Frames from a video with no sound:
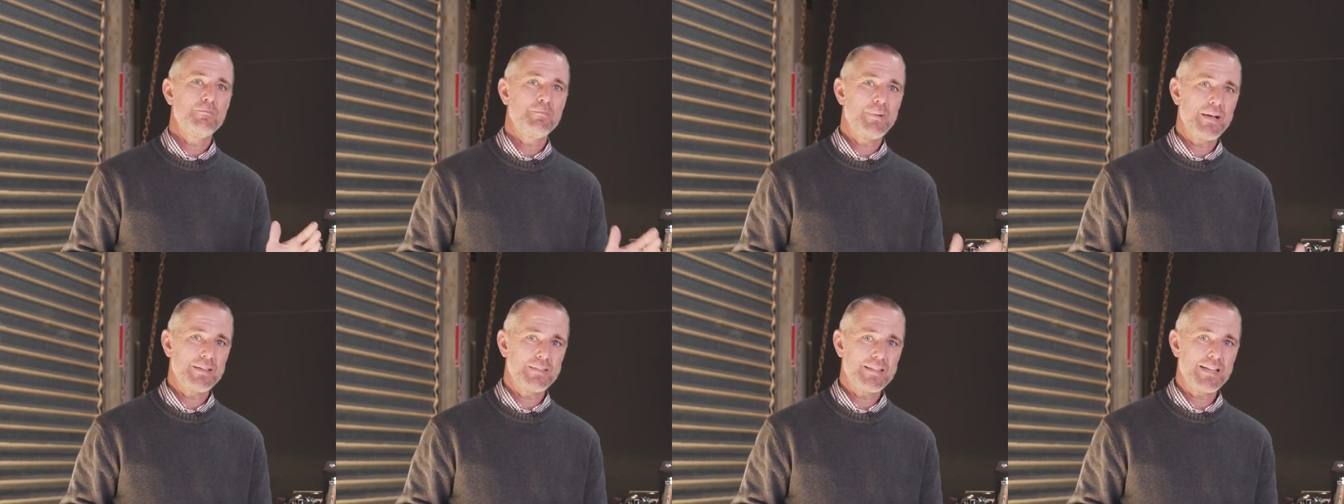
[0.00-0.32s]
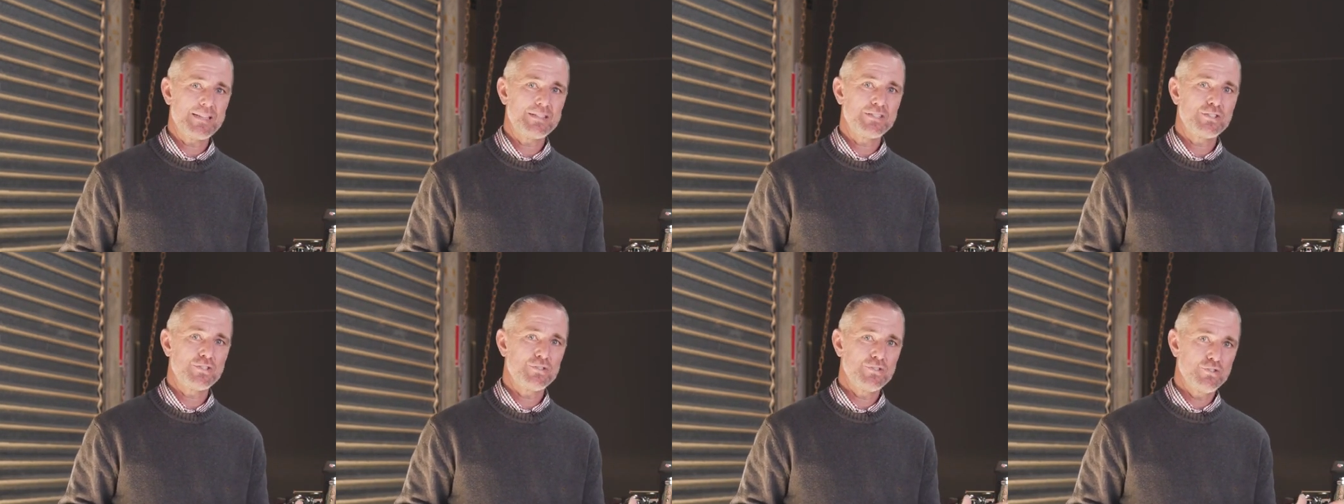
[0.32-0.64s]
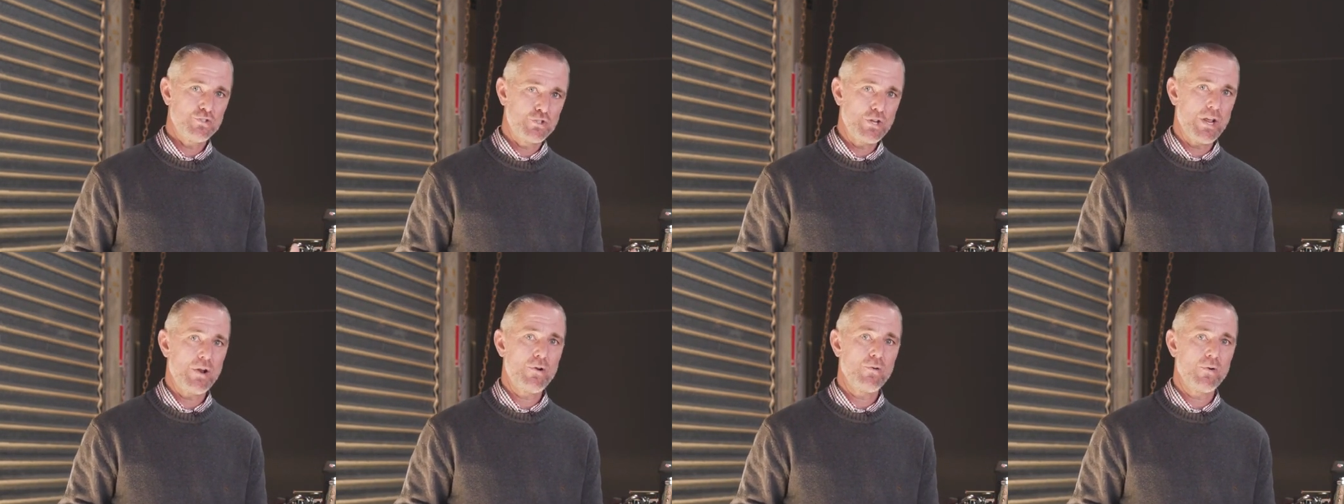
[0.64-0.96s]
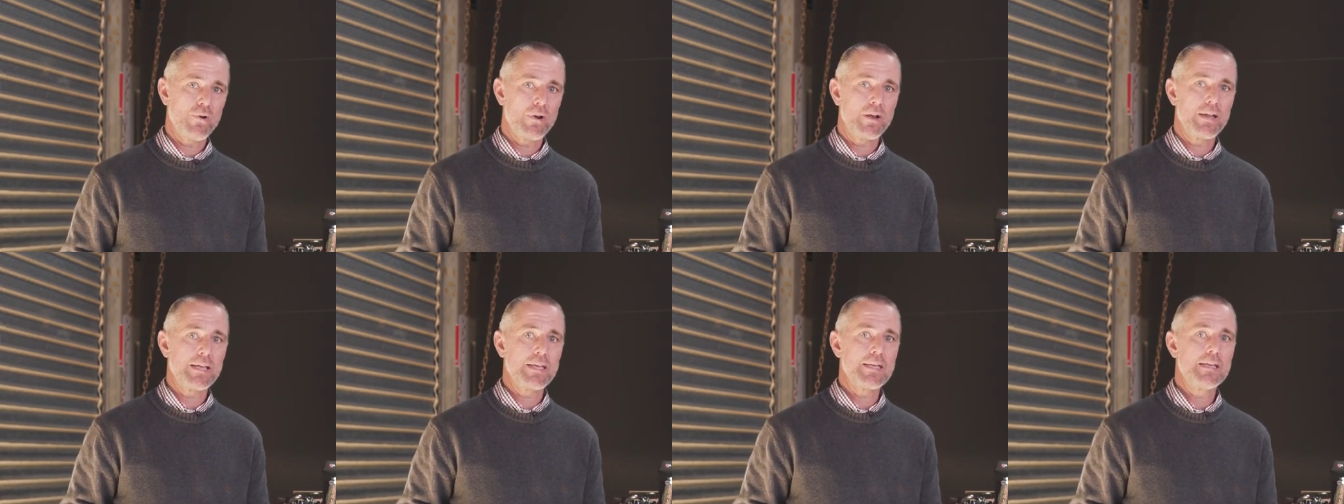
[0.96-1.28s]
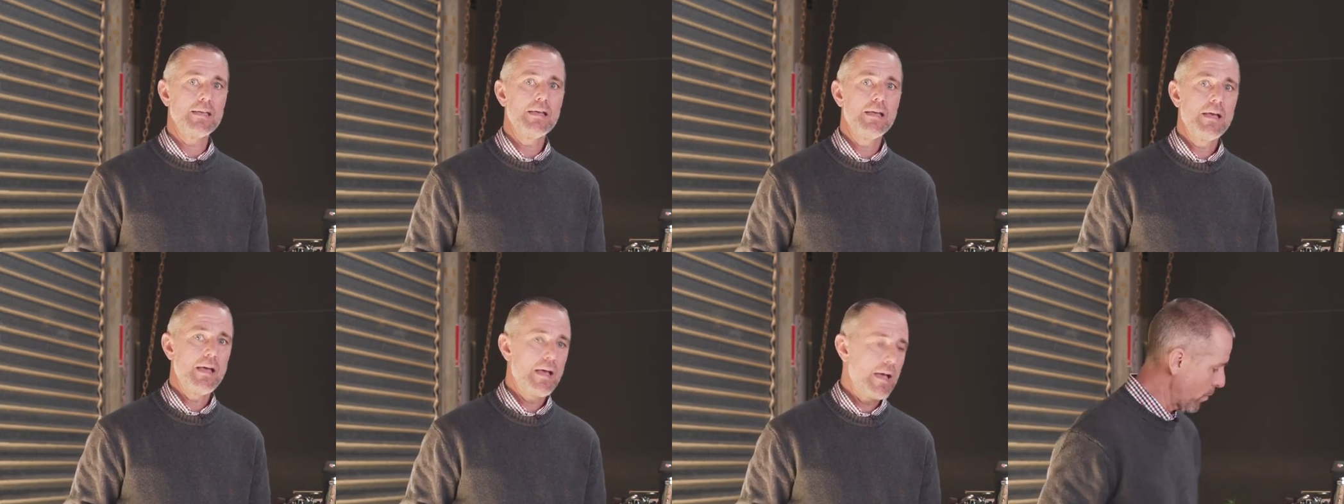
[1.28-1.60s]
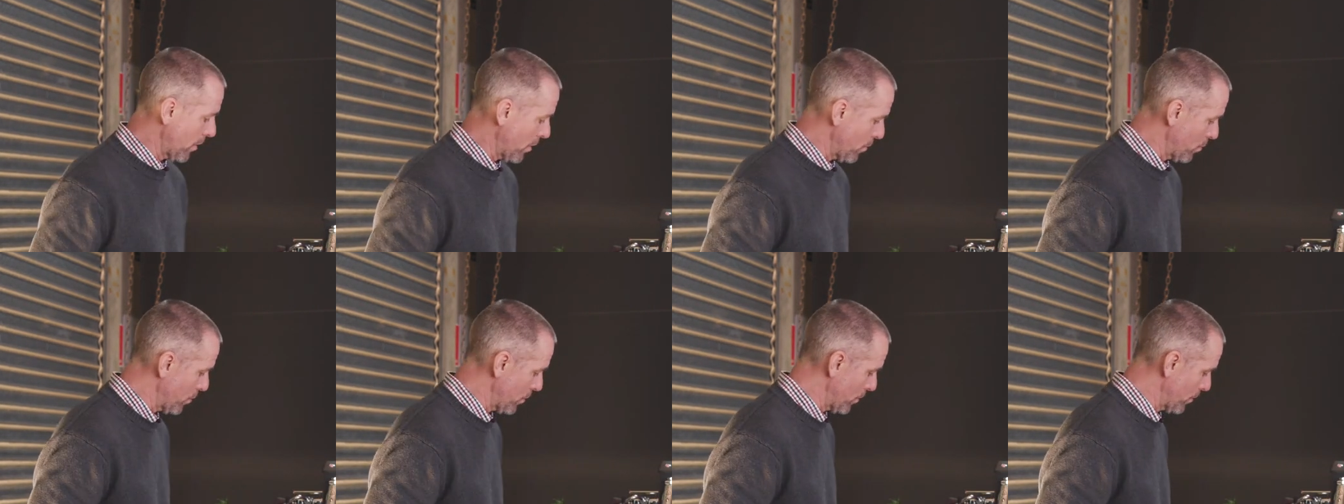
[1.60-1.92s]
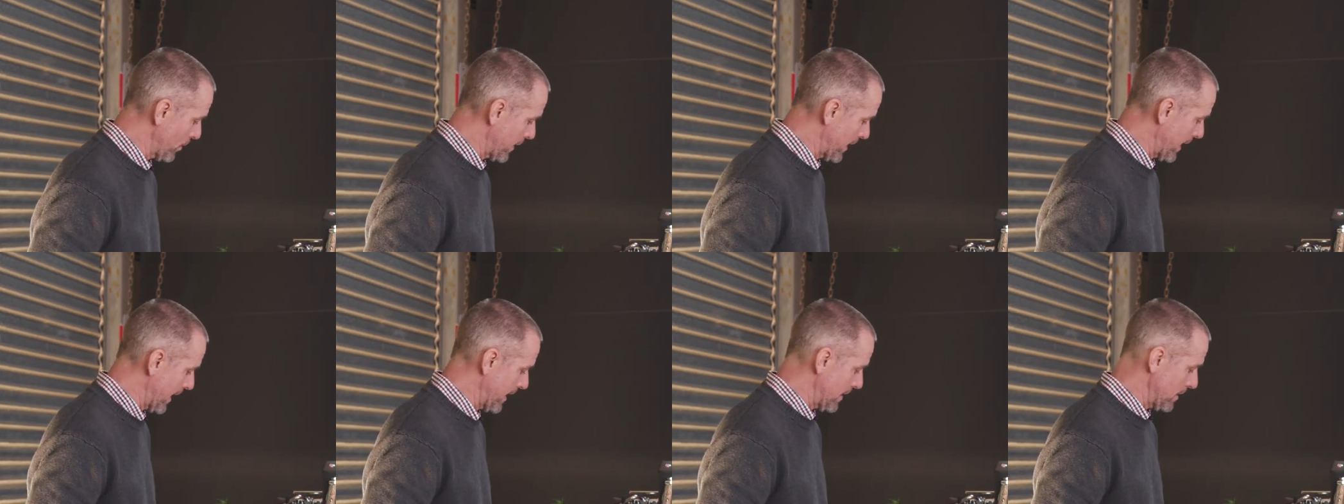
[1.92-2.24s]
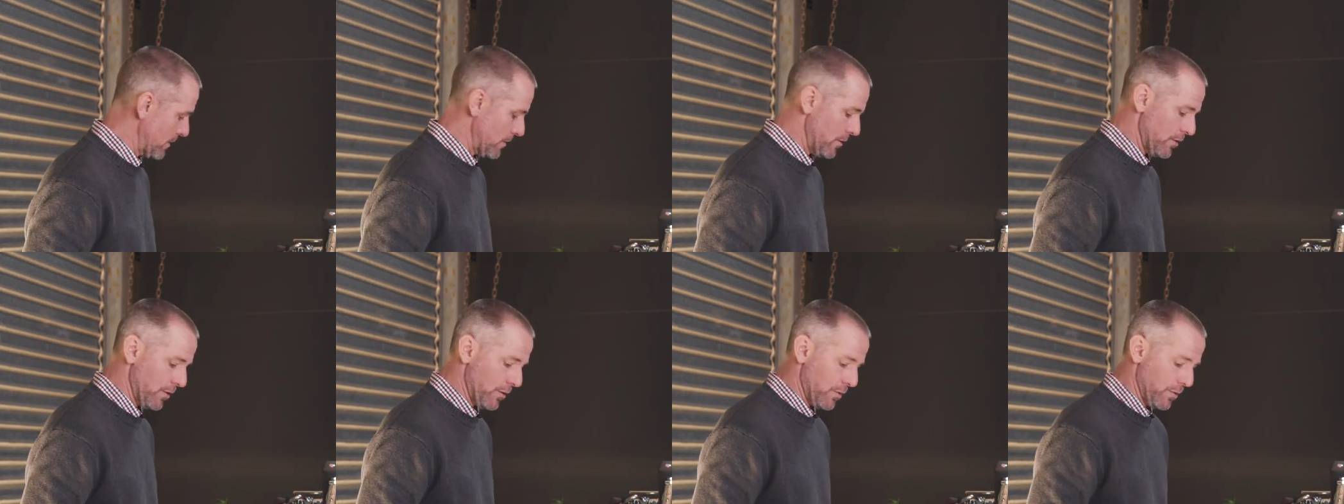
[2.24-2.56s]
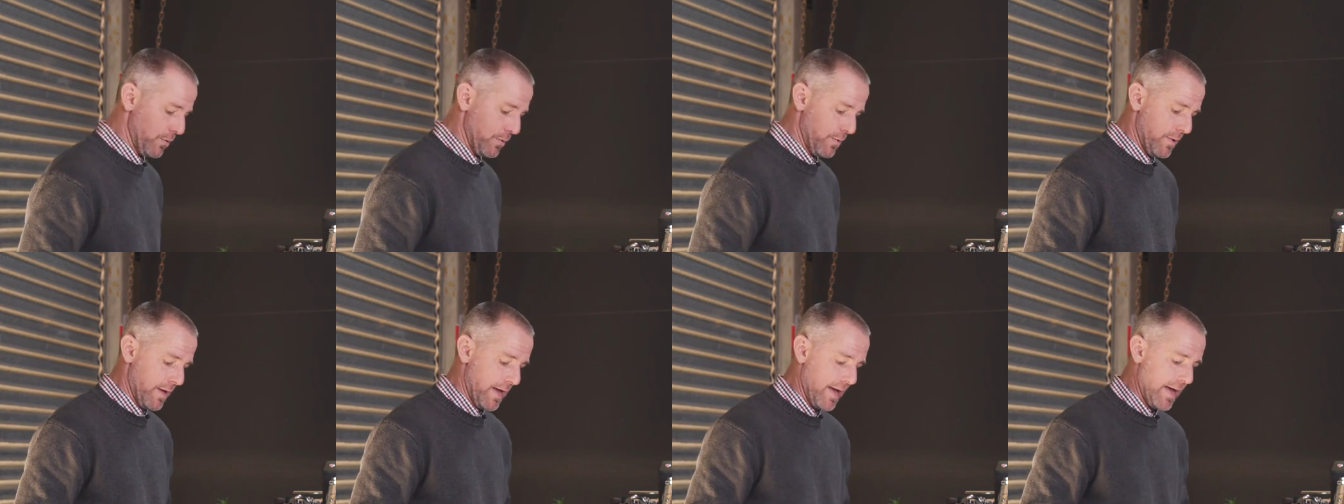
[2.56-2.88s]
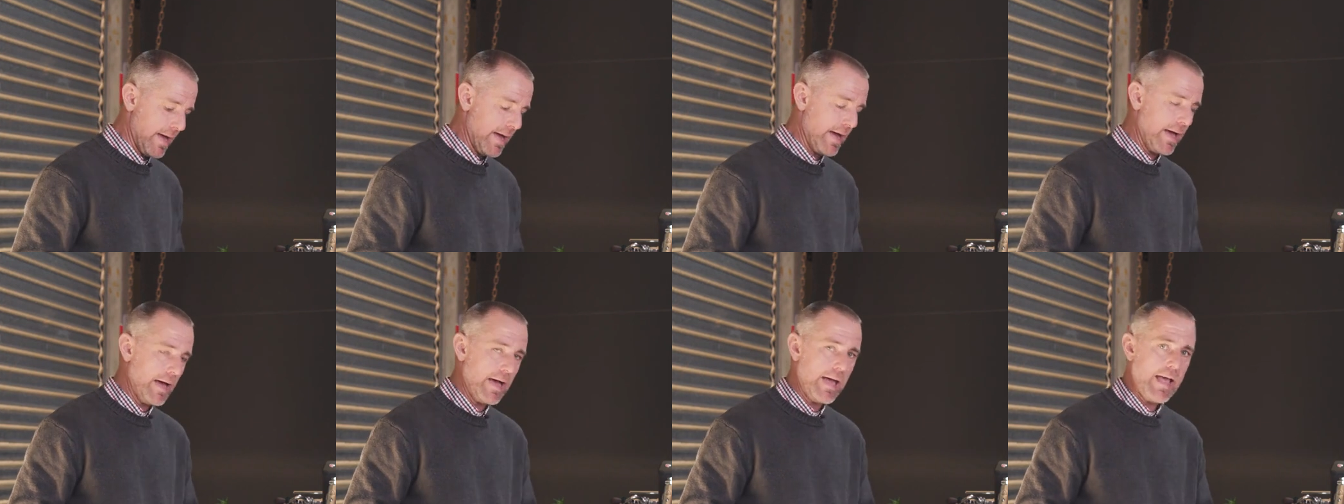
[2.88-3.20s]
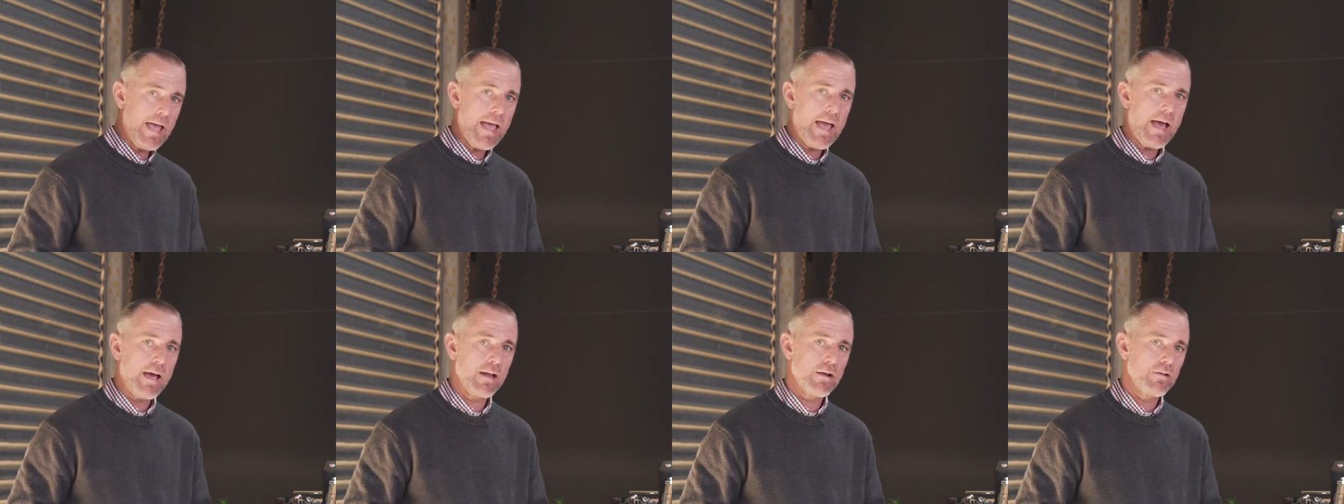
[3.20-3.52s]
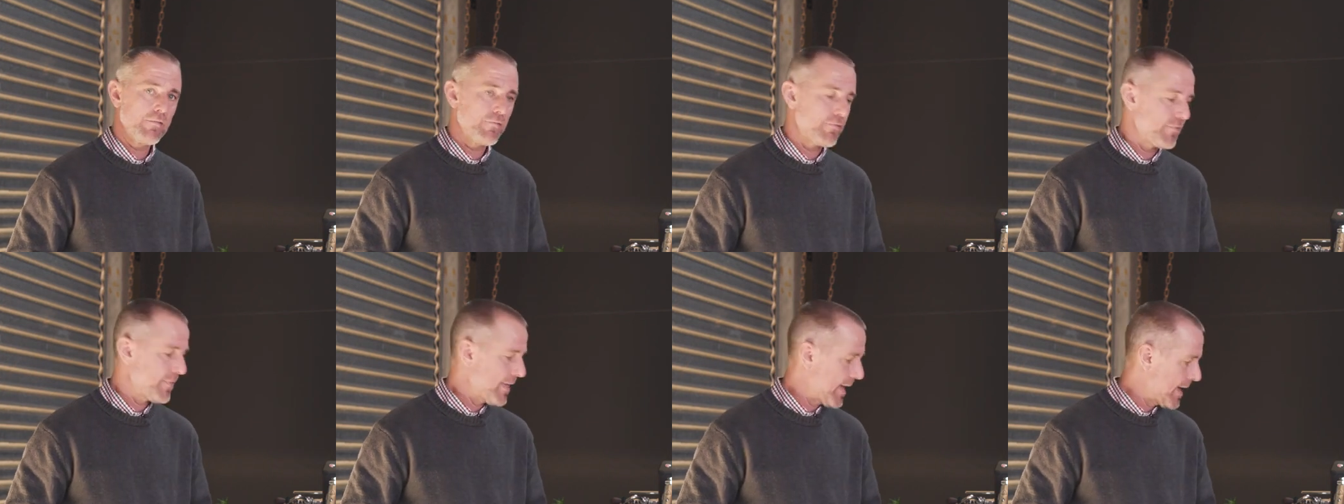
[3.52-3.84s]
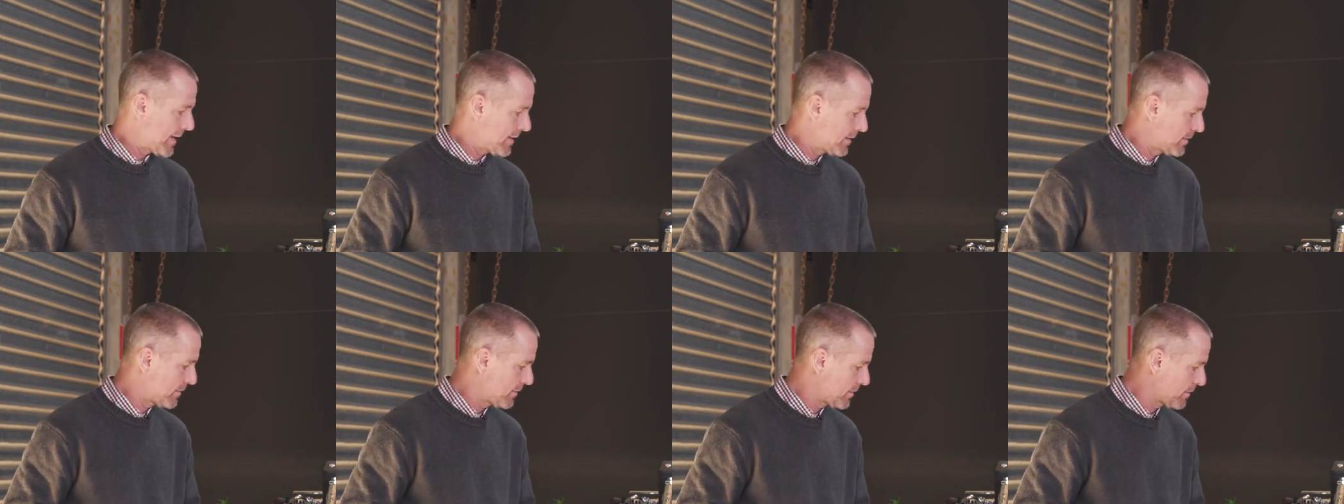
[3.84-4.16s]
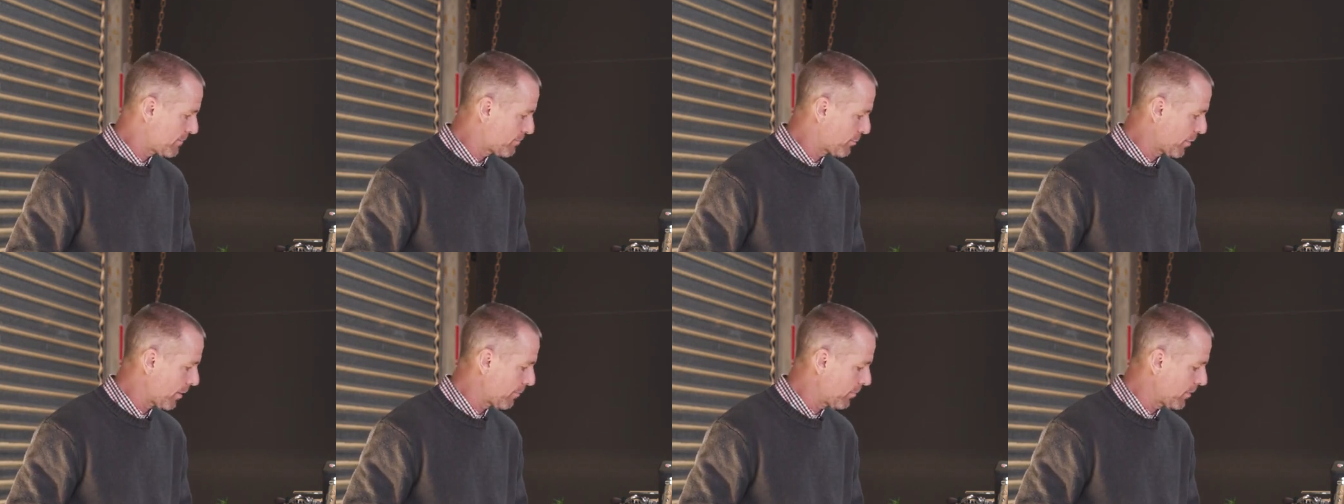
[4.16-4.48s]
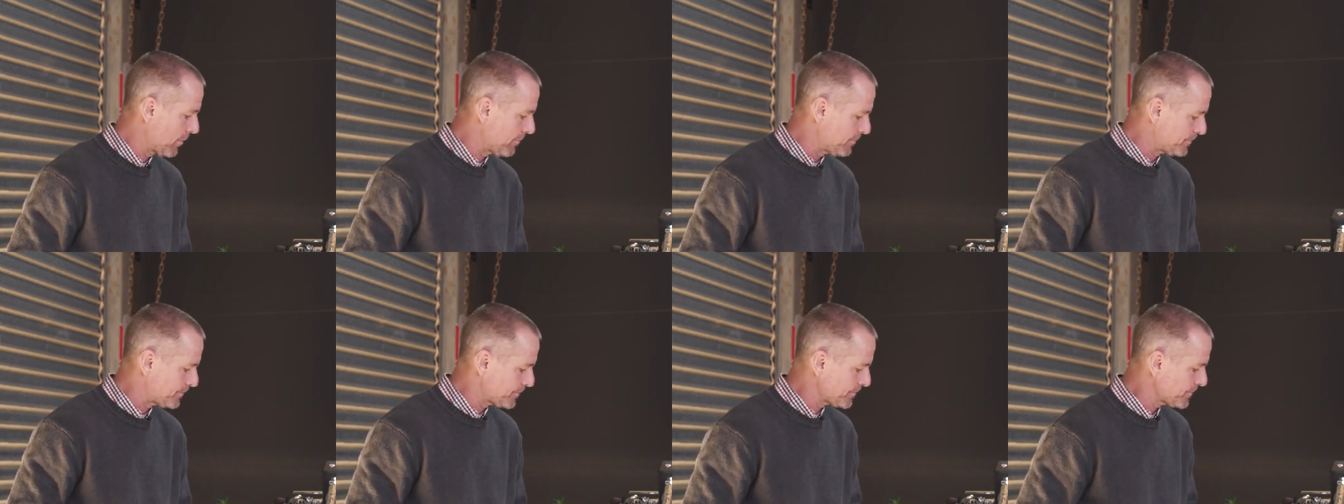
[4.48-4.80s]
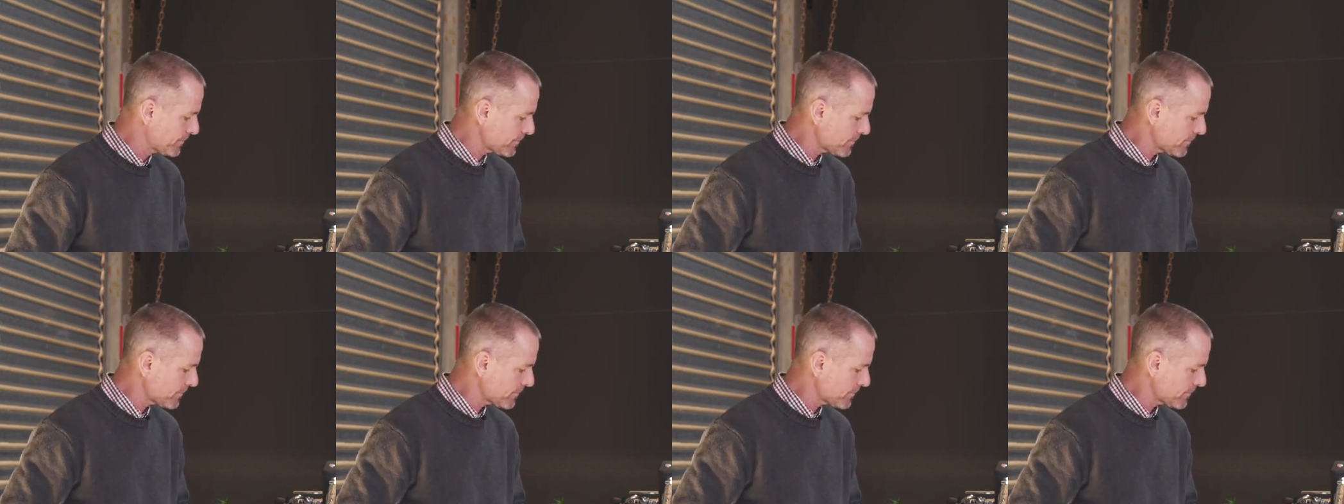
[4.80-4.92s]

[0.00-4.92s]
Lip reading: but that's generally what will get you out of that problem.